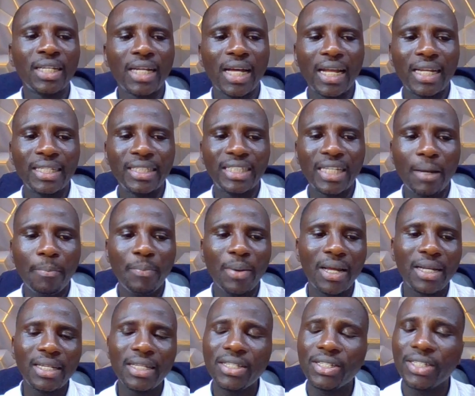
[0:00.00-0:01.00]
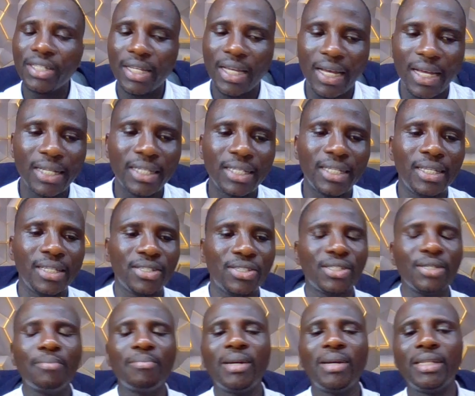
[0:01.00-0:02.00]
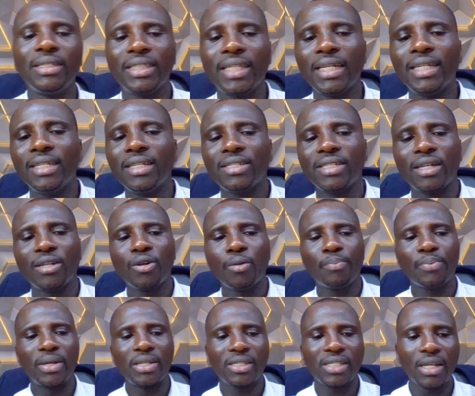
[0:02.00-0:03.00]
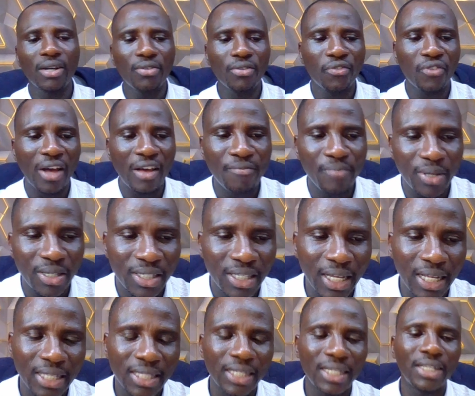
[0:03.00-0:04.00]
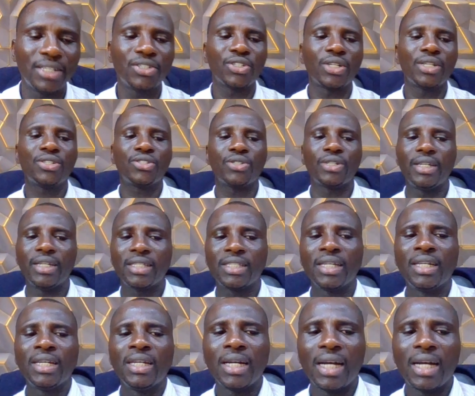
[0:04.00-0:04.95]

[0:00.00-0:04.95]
and Japanese yen is still maintaining 0.75% interest rate.